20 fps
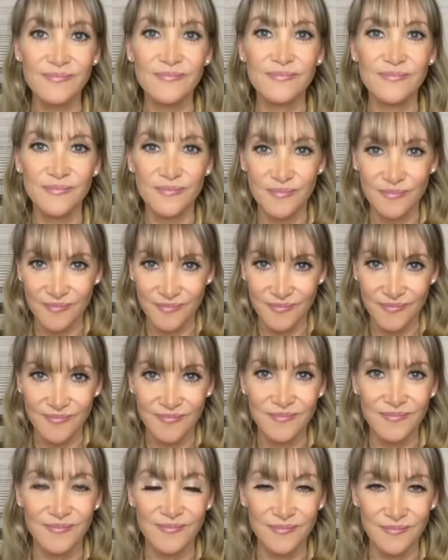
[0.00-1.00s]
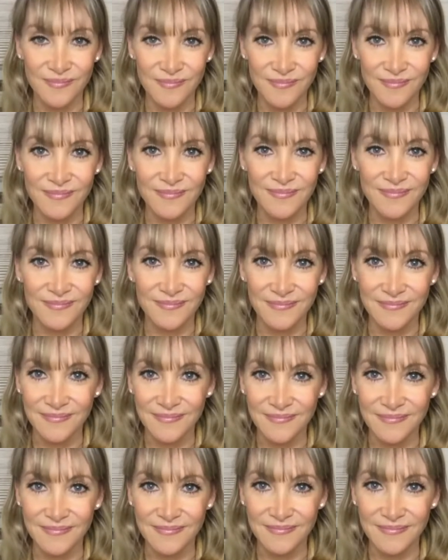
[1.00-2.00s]

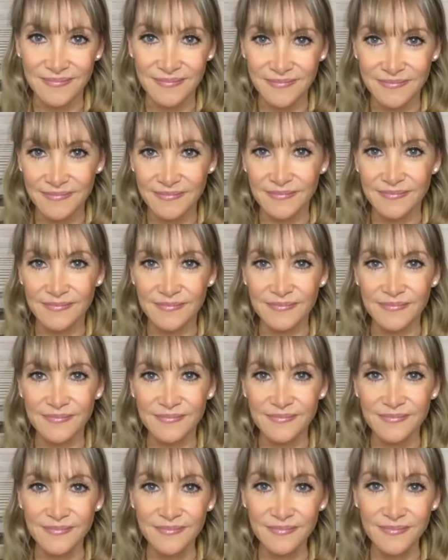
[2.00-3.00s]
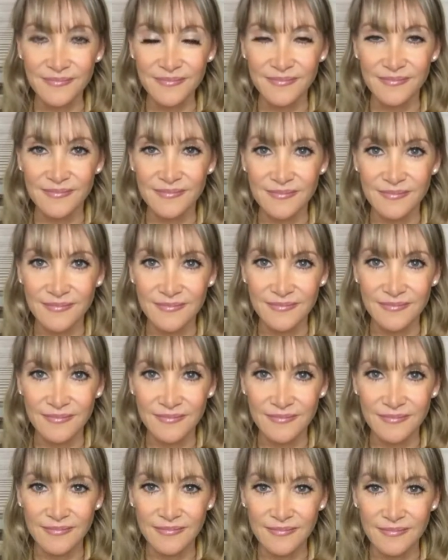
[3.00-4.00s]

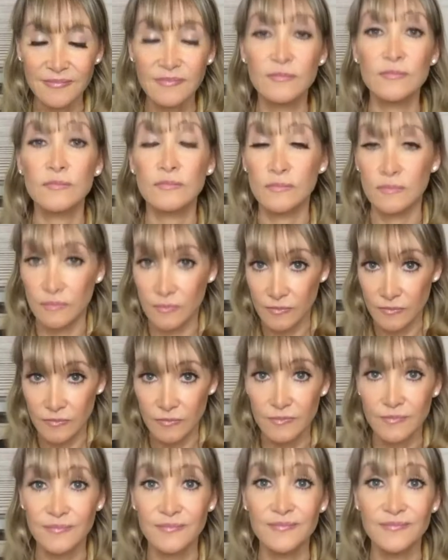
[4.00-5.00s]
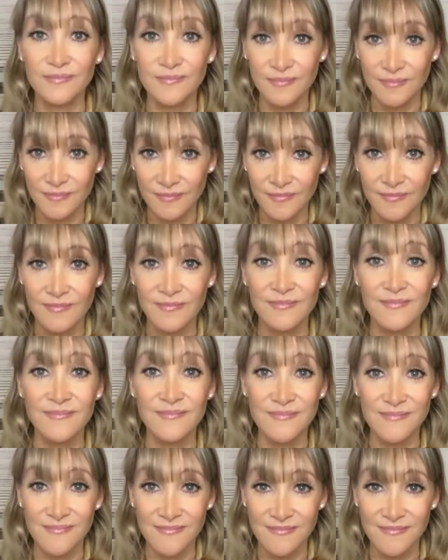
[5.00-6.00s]

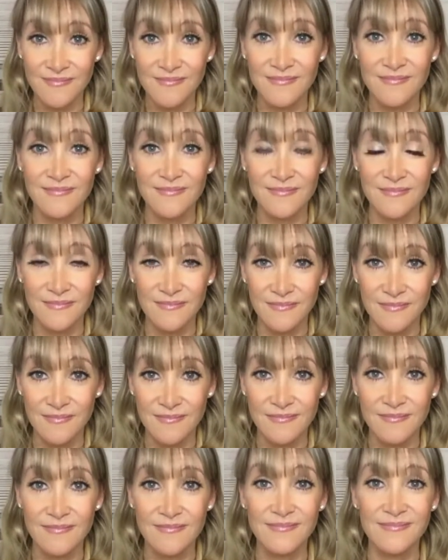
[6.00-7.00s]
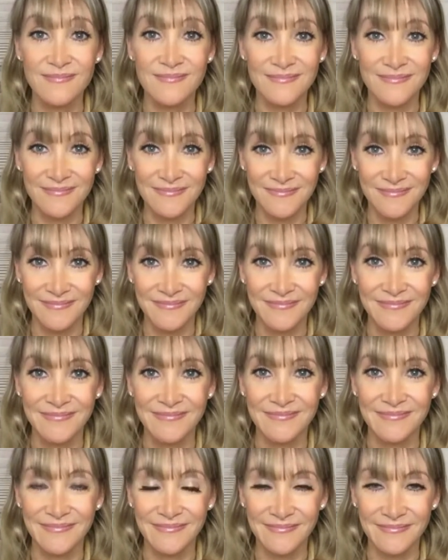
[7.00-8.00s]
This person isn't speaking.